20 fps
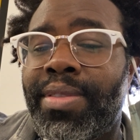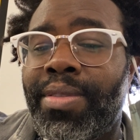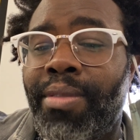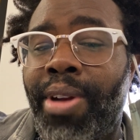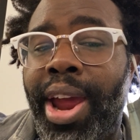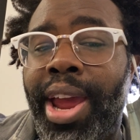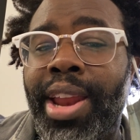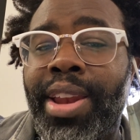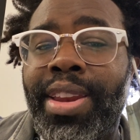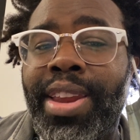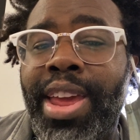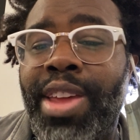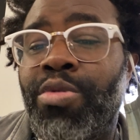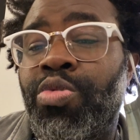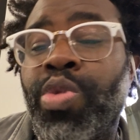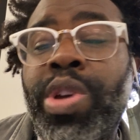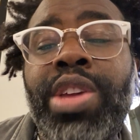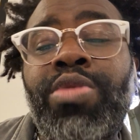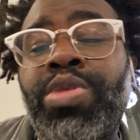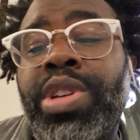Right?
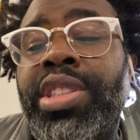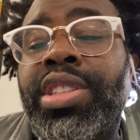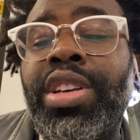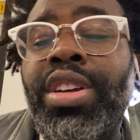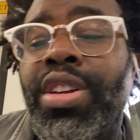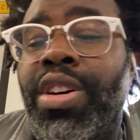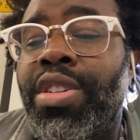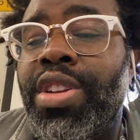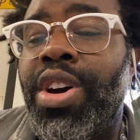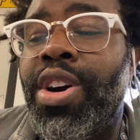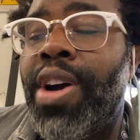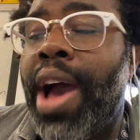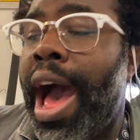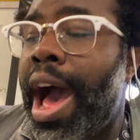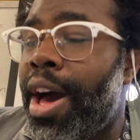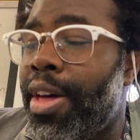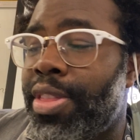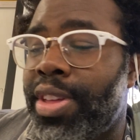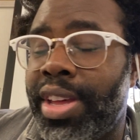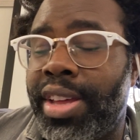And we still don't know
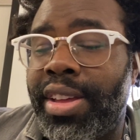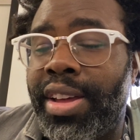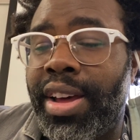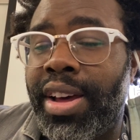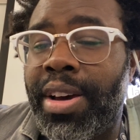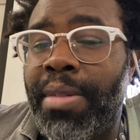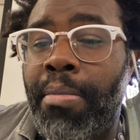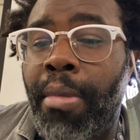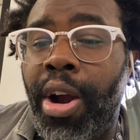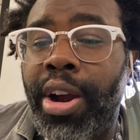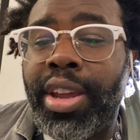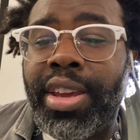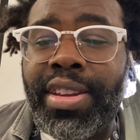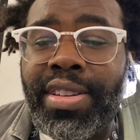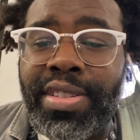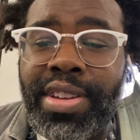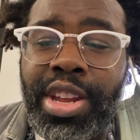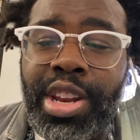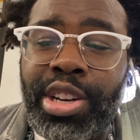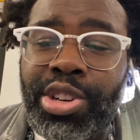how the market
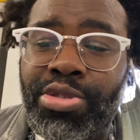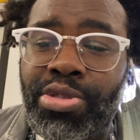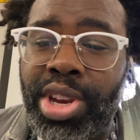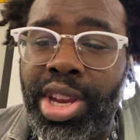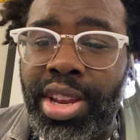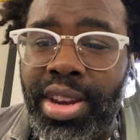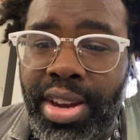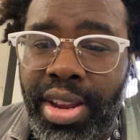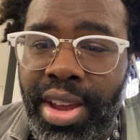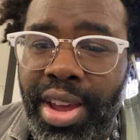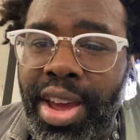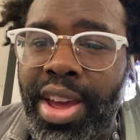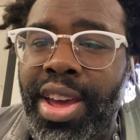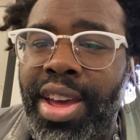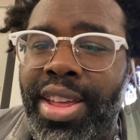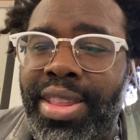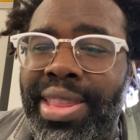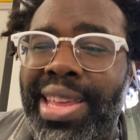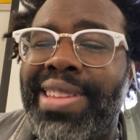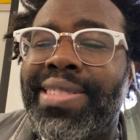is going to treat
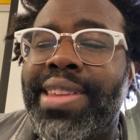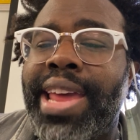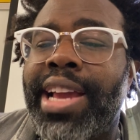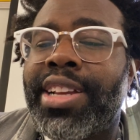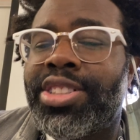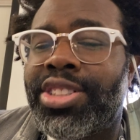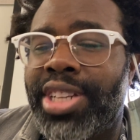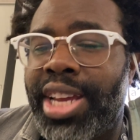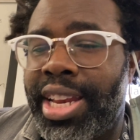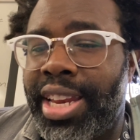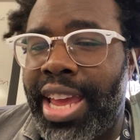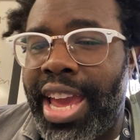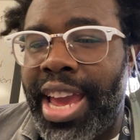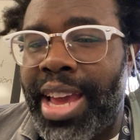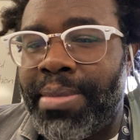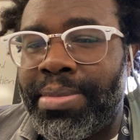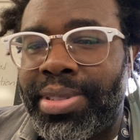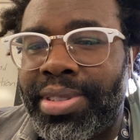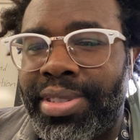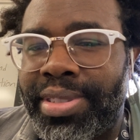these next-gen
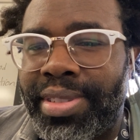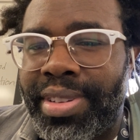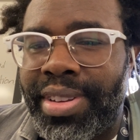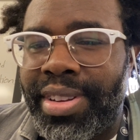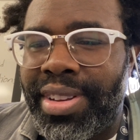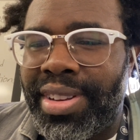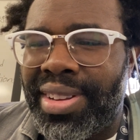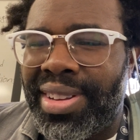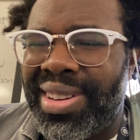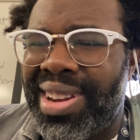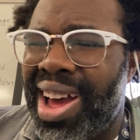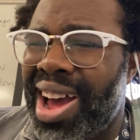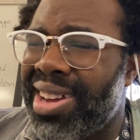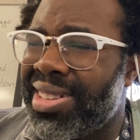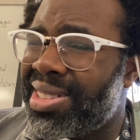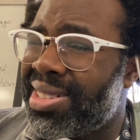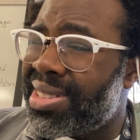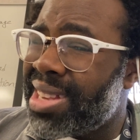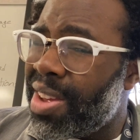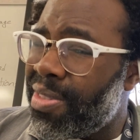games.
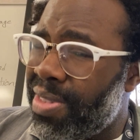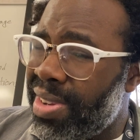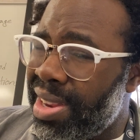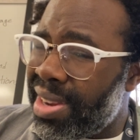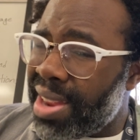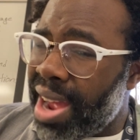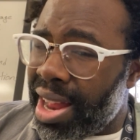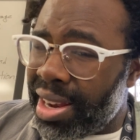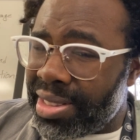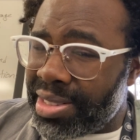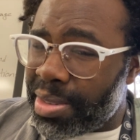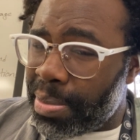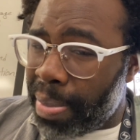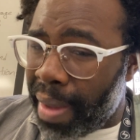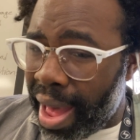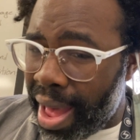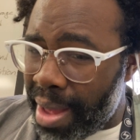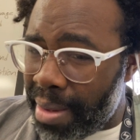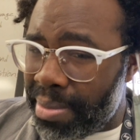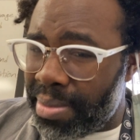Dog, $70 a
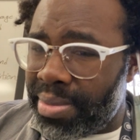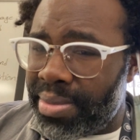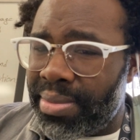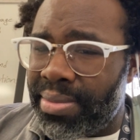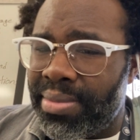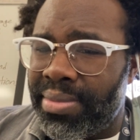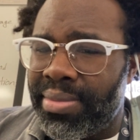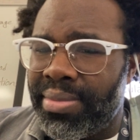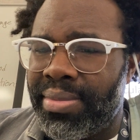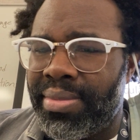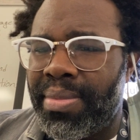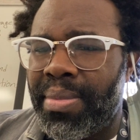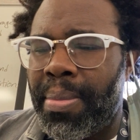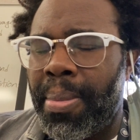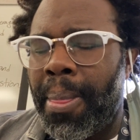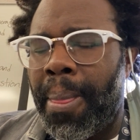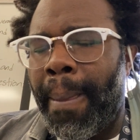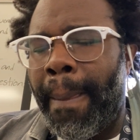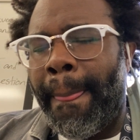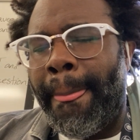pop?
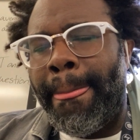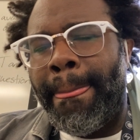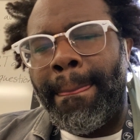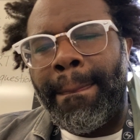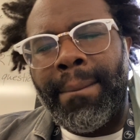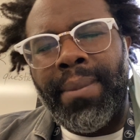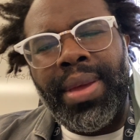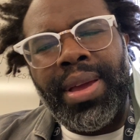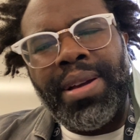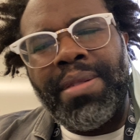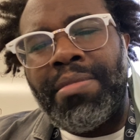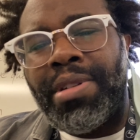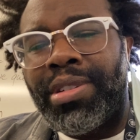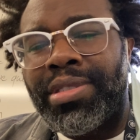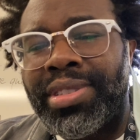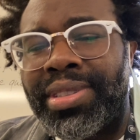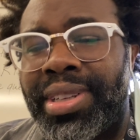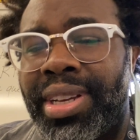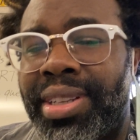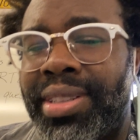Come
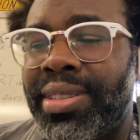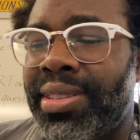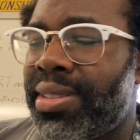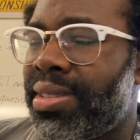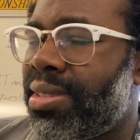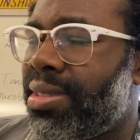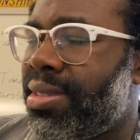on, son.